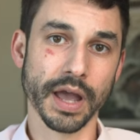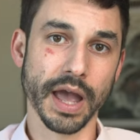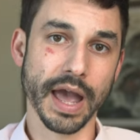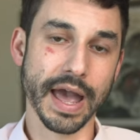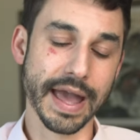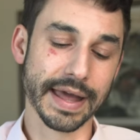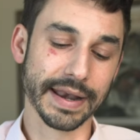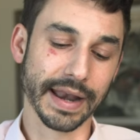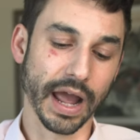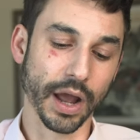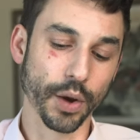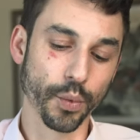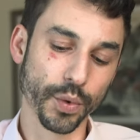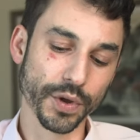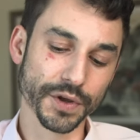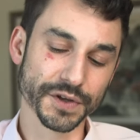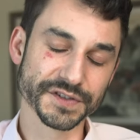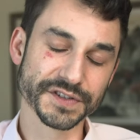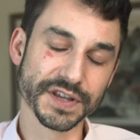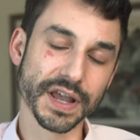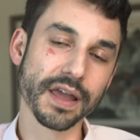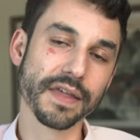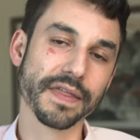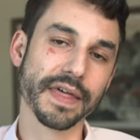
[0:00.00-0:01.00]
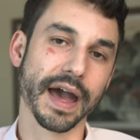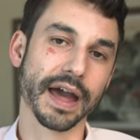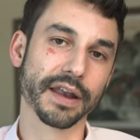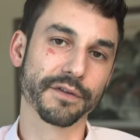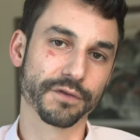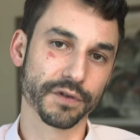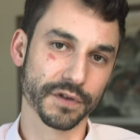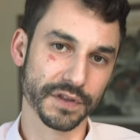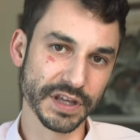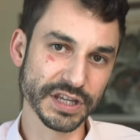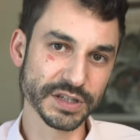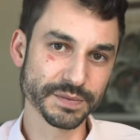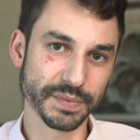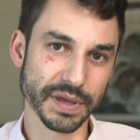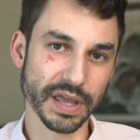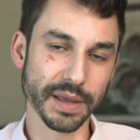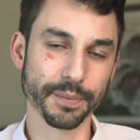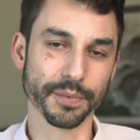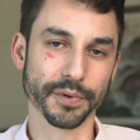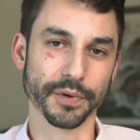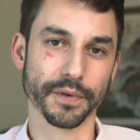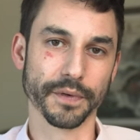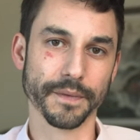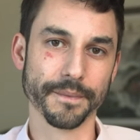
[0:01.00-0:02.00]
And I will say that for these
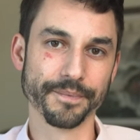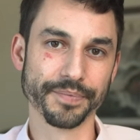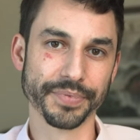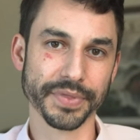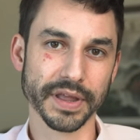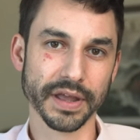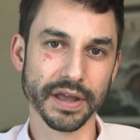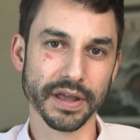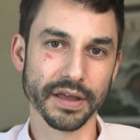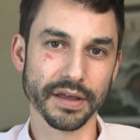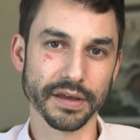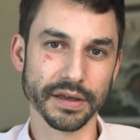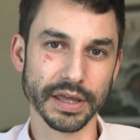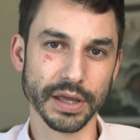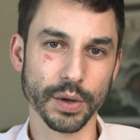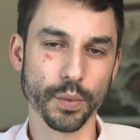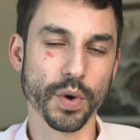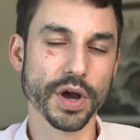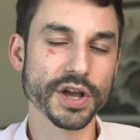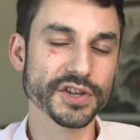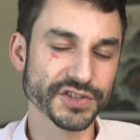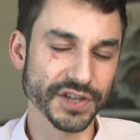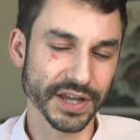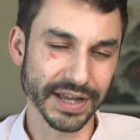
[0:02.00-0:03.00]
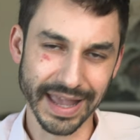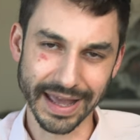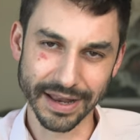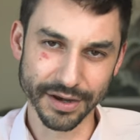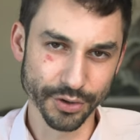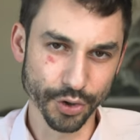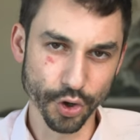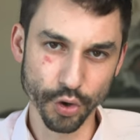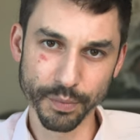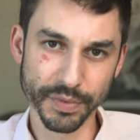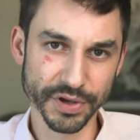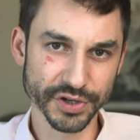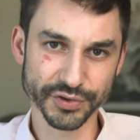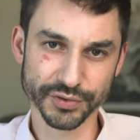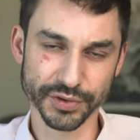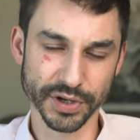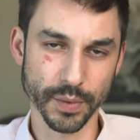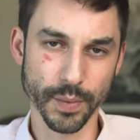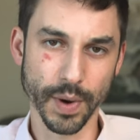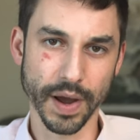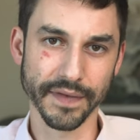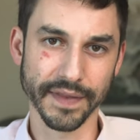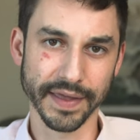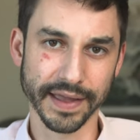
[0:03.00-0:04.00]
people, it was, again, no mystery
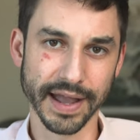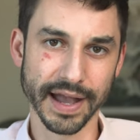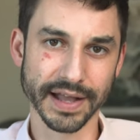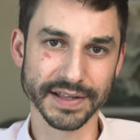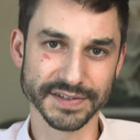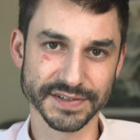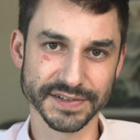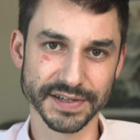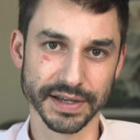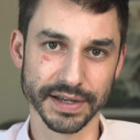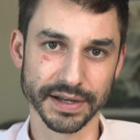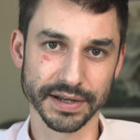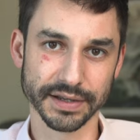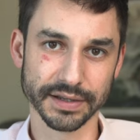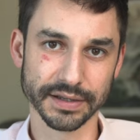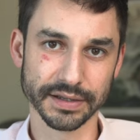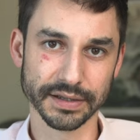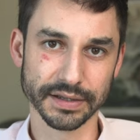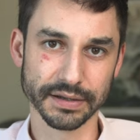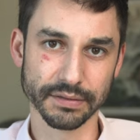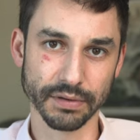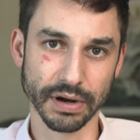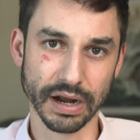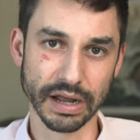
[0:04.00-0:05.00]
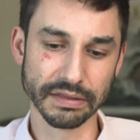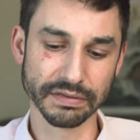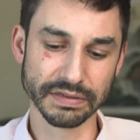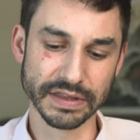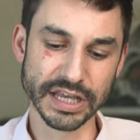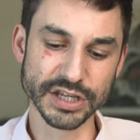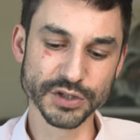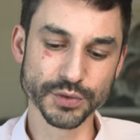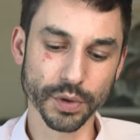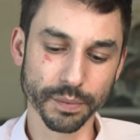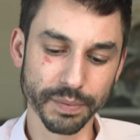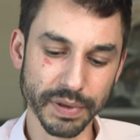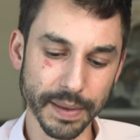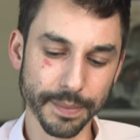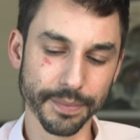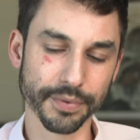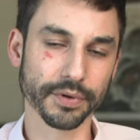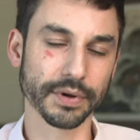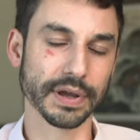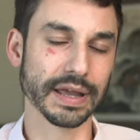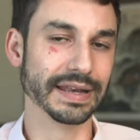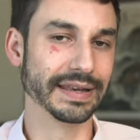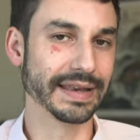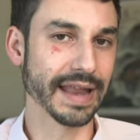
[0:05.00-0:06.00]
why they got sick, right? These were
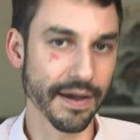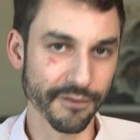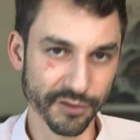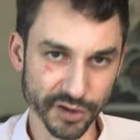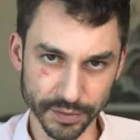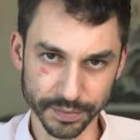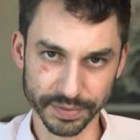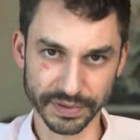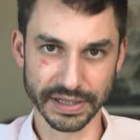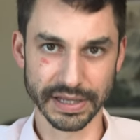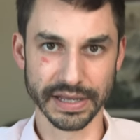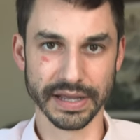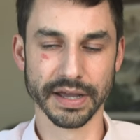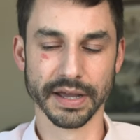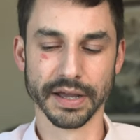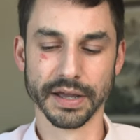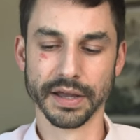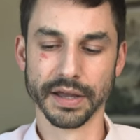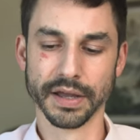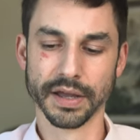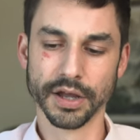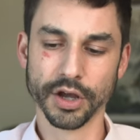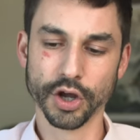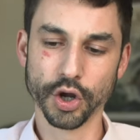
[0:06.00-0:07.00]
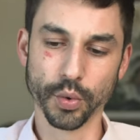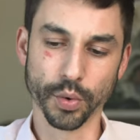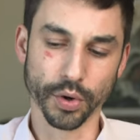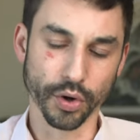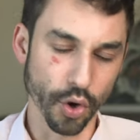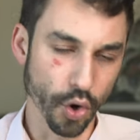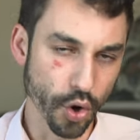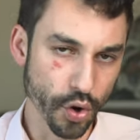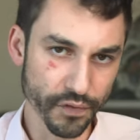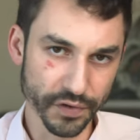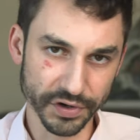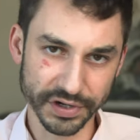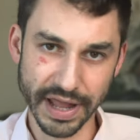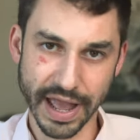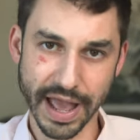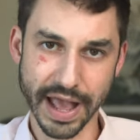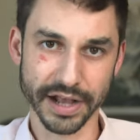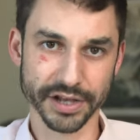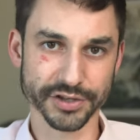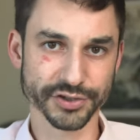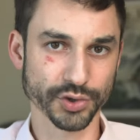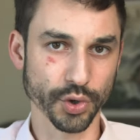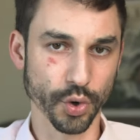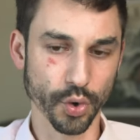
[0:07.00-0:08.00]
people inevitably who were
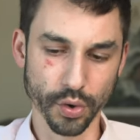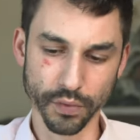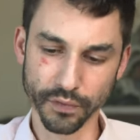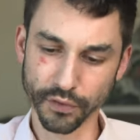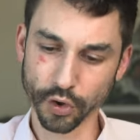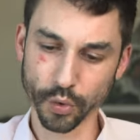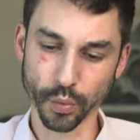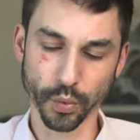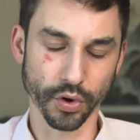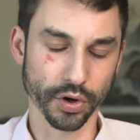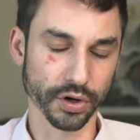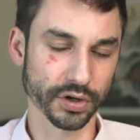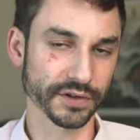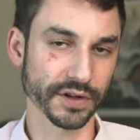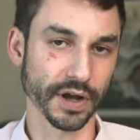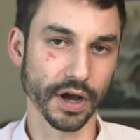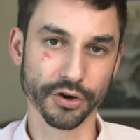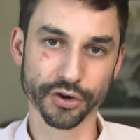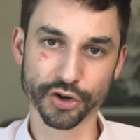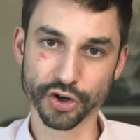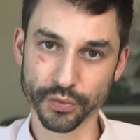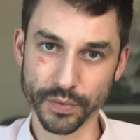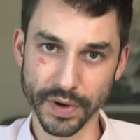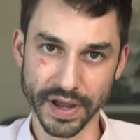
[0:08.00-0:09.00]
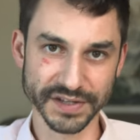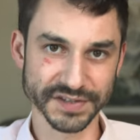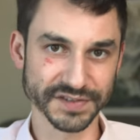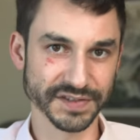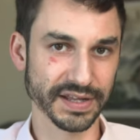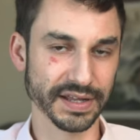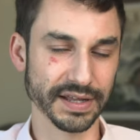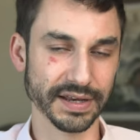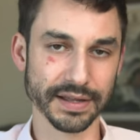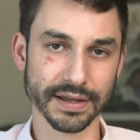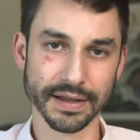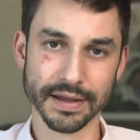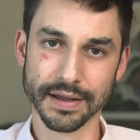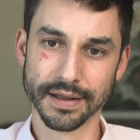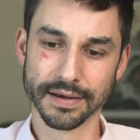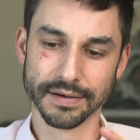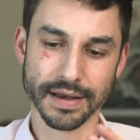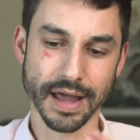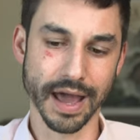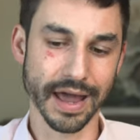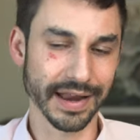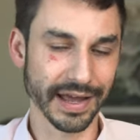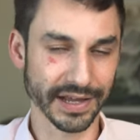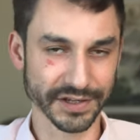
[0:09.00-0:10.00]
overtaxed, overworked, underrested,
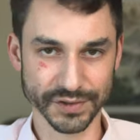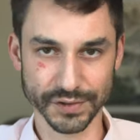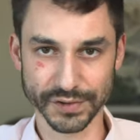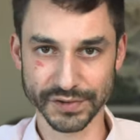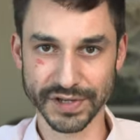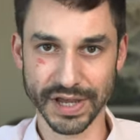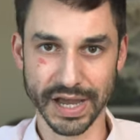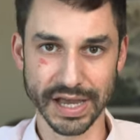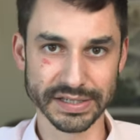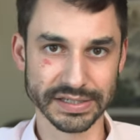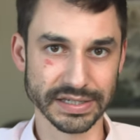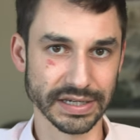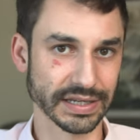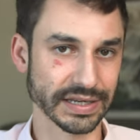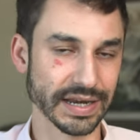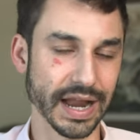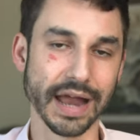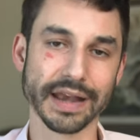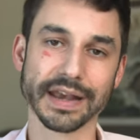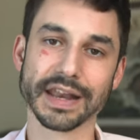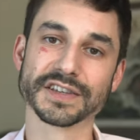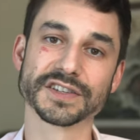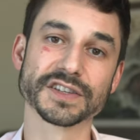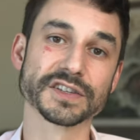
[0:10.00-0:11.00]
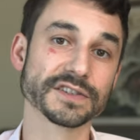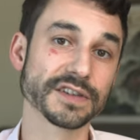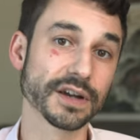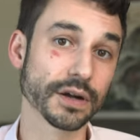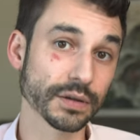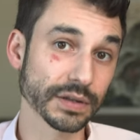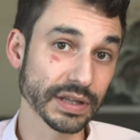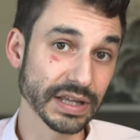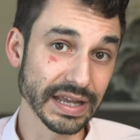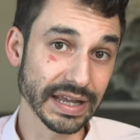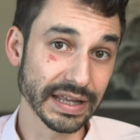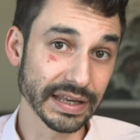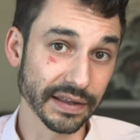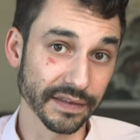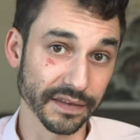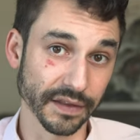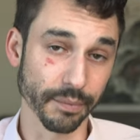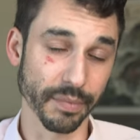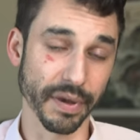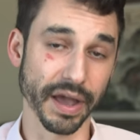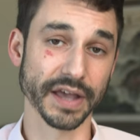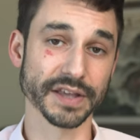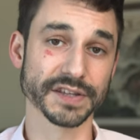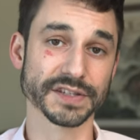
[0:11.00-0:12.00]
not exercising, not necessarily eating the
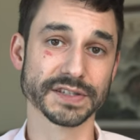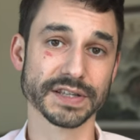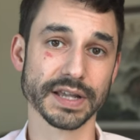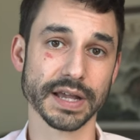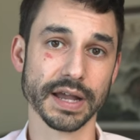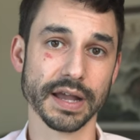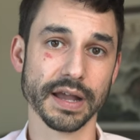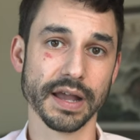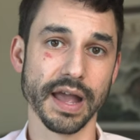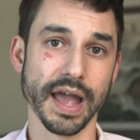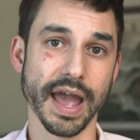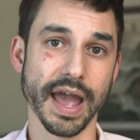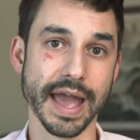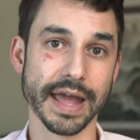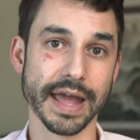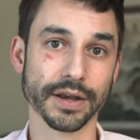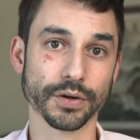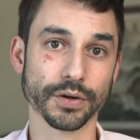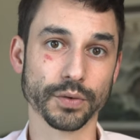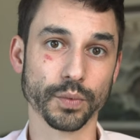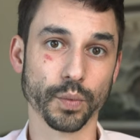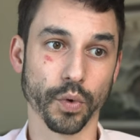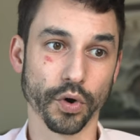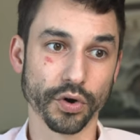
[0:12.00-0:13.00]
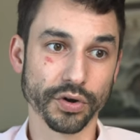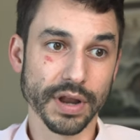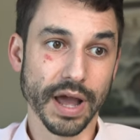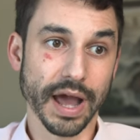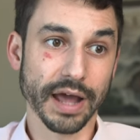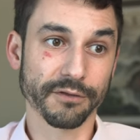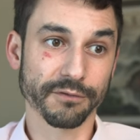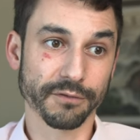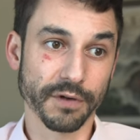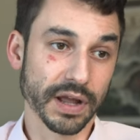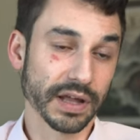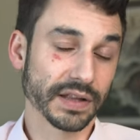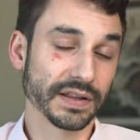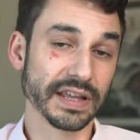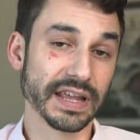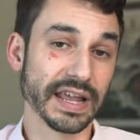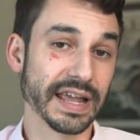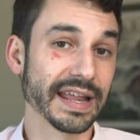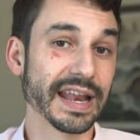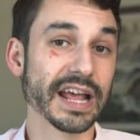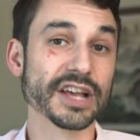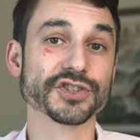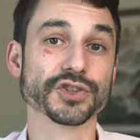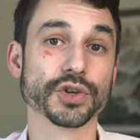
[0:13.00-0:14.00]
best, and were not, frankly,
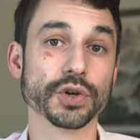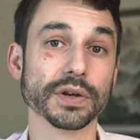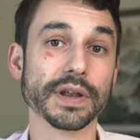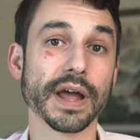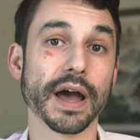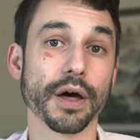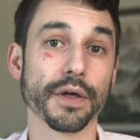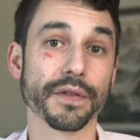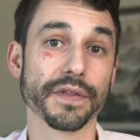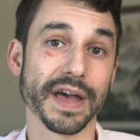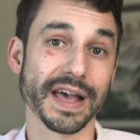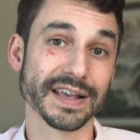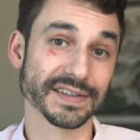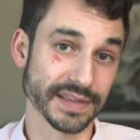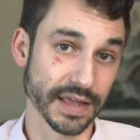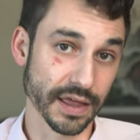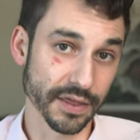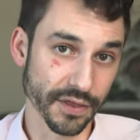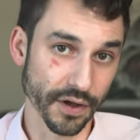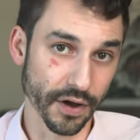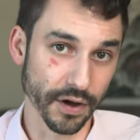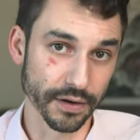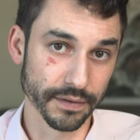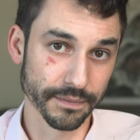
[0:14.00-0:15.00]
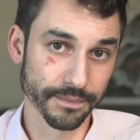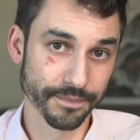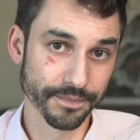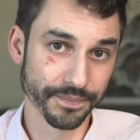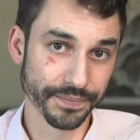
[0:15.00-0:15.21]
in as good health as they thought.